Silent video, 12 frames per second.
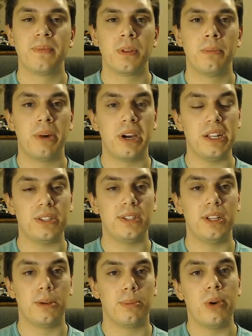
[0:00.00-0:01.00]
but it's
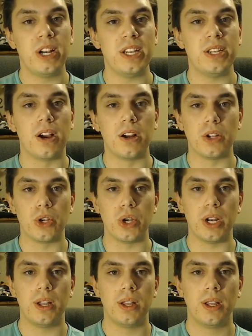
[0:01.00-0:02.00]
still pretty darn
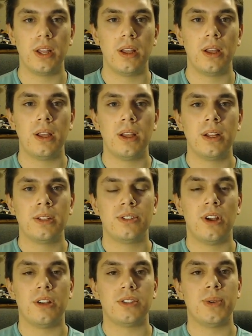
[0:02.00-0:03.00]
good. It's
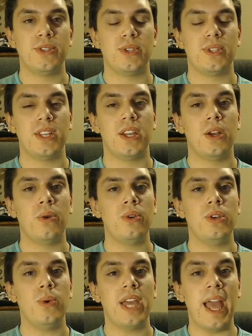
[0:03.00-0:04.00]
also interesting to note
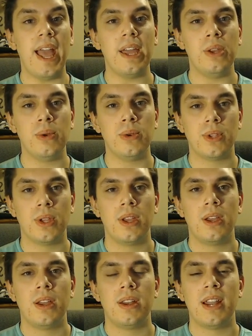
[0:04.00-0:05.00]
you can use
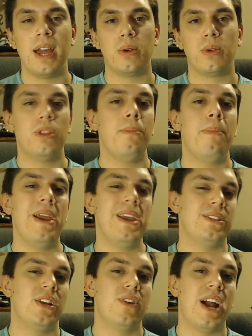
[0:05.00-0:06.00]
not only
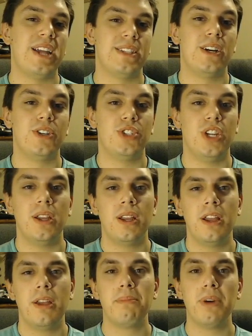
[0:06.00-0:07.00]
basic grass energy,
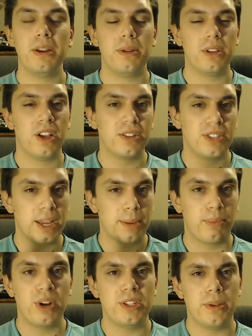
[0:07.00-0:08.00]
but cards like
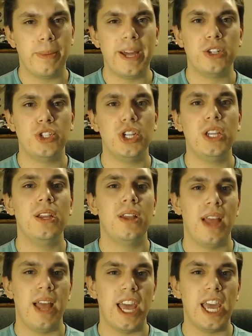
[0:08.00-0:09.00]
Prism Energy
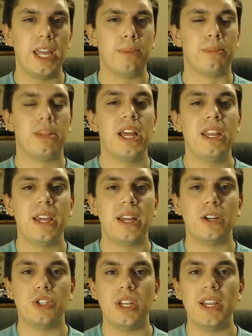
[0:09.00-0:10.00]
and Blend
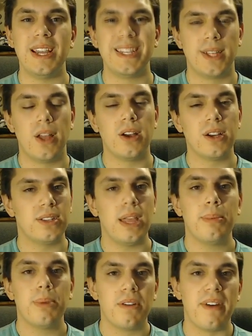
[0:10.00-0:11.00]
Energy, as long as they
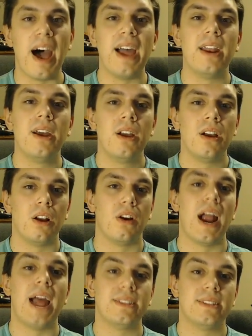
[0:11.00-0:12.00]
provide
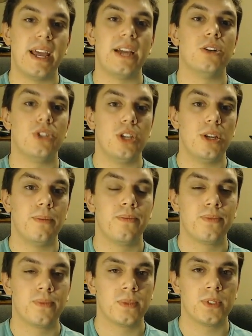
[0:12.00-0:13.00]
grass energy.
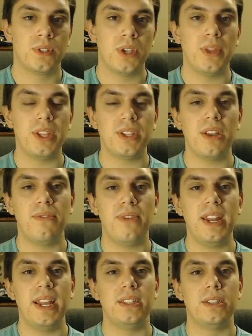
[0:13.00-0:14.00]
So this can
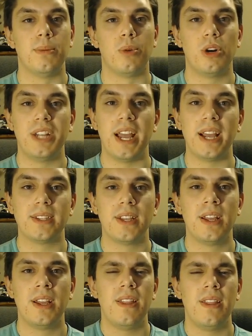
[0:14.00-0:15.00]
fit into more decks
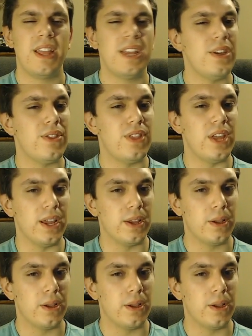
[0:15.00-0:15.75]
than you think.